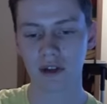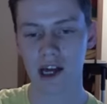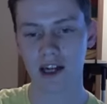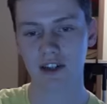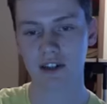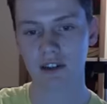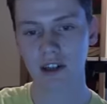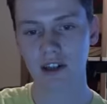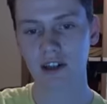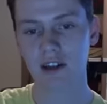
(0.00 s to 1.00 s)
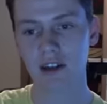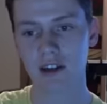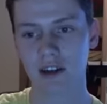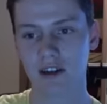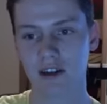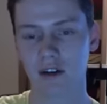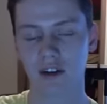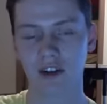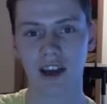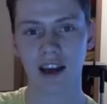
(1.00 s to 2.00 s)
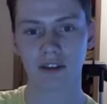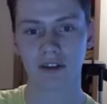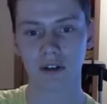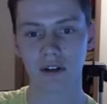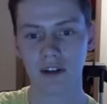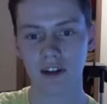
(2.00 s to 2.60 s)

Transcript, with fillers: Clash is Curtis Axel,